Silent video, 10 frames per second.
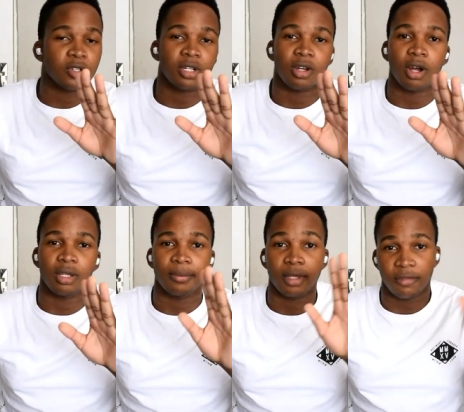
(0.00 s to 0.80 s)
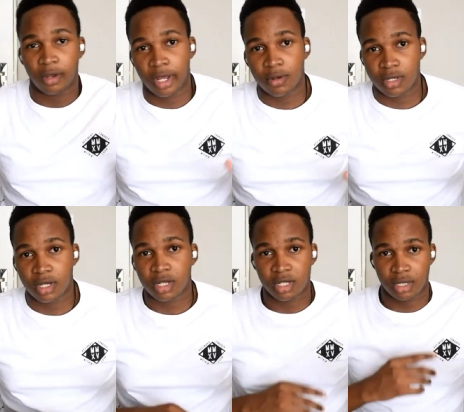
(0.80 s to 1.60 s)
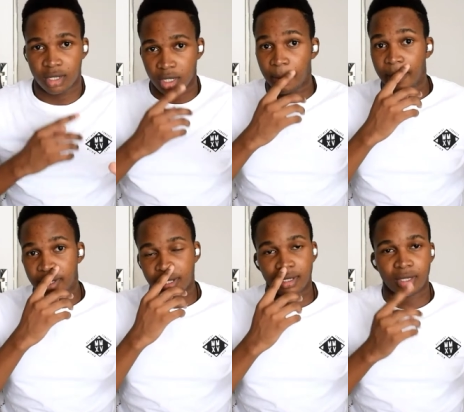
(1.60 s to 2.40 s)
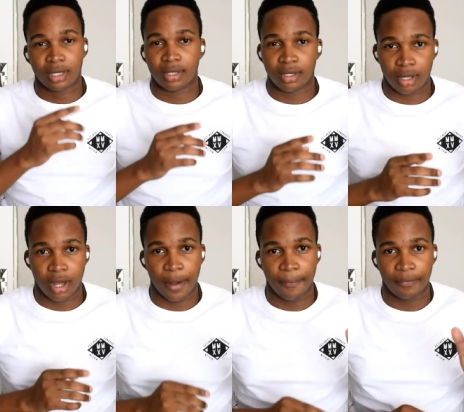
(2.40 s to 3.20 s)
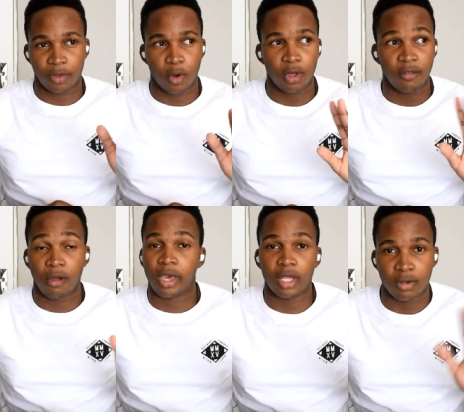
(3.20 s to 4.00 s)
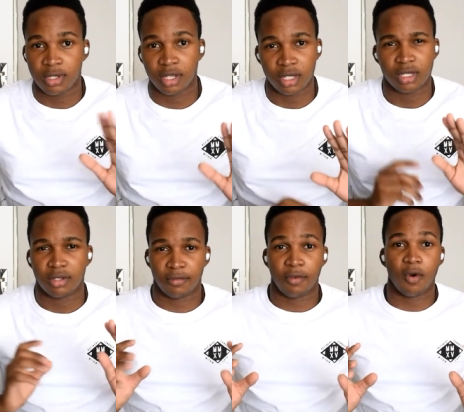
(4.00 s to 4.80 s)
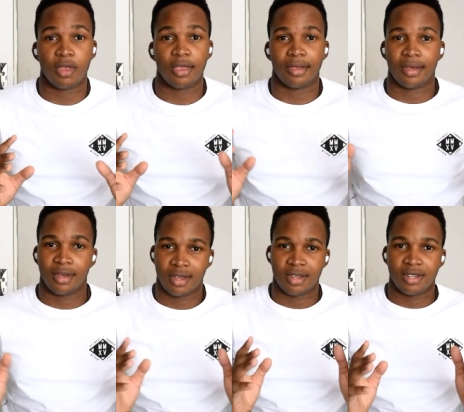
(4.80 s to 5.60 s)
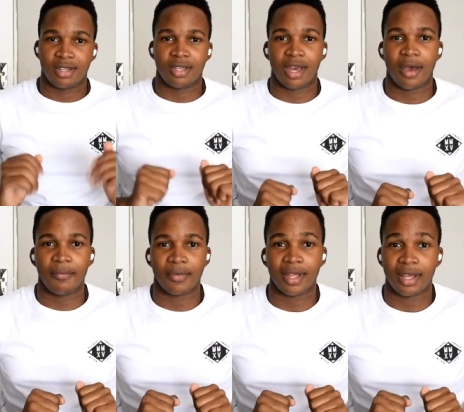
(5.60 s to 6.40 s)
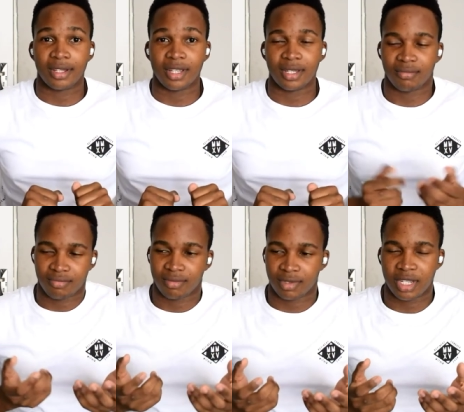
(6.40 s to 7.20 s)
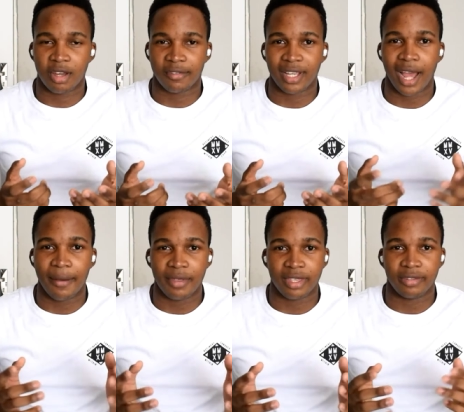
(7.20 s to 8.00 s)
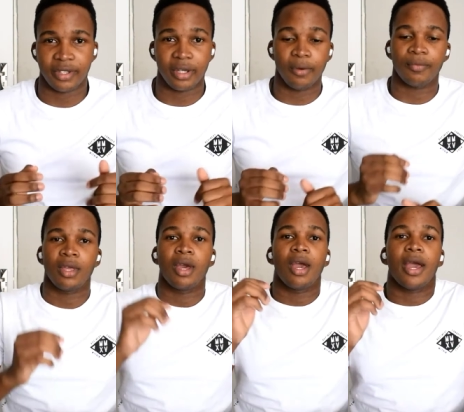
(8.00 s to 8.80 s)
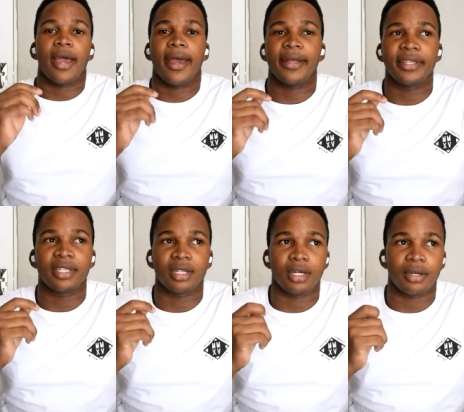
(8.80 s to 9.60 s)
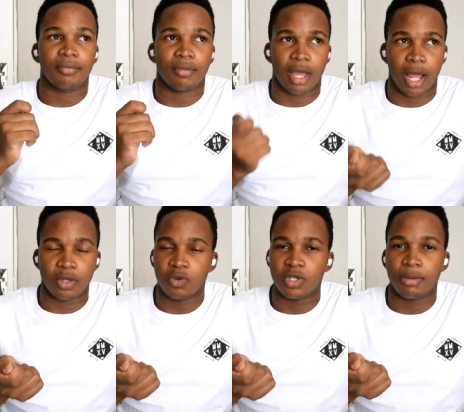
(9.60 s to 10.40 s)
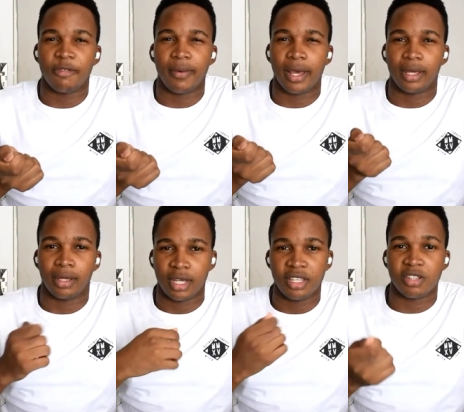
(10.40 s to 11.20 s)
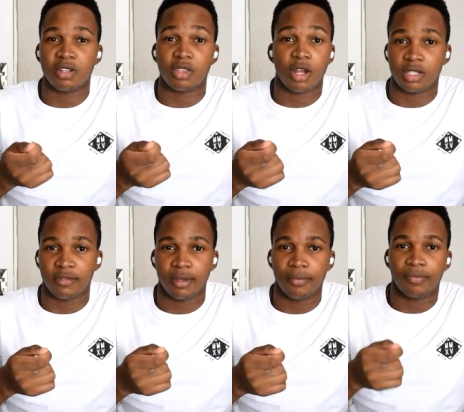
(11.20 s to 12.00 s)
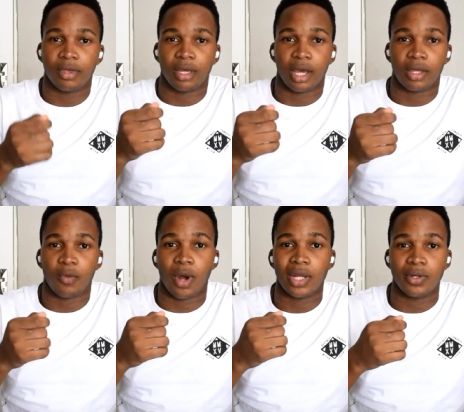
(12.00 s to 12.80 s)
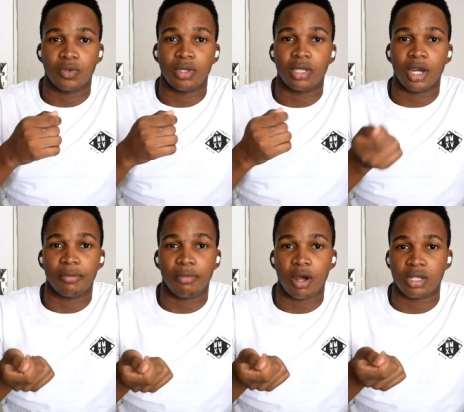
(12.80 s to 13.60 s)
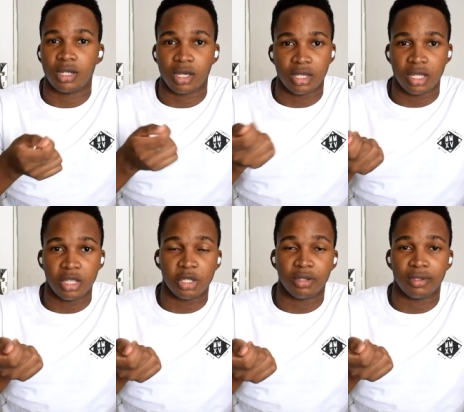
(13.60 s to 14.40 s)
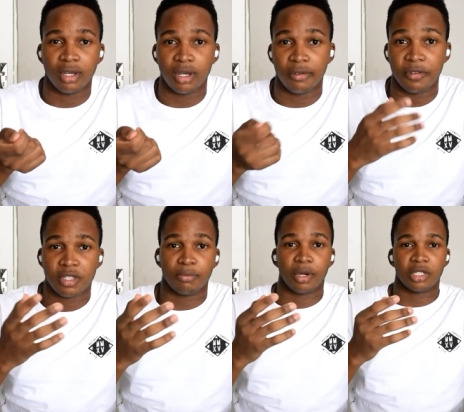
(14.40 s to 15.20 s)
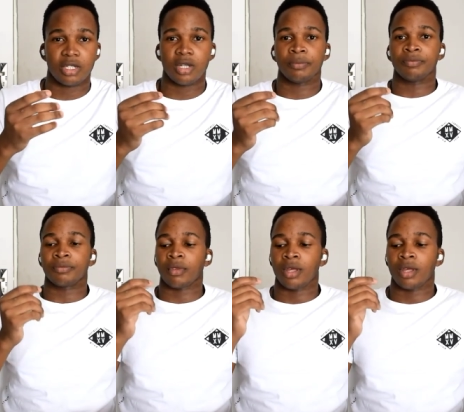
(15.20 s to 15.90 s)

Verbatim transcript: I'm just going to call them the Volkano series earbuds. Um, or the Volkano series for um, the, the sake of time in this video. And I told you some of my initial thoughts of them, right? While I was doing the unboxing and the initial, the first impressions.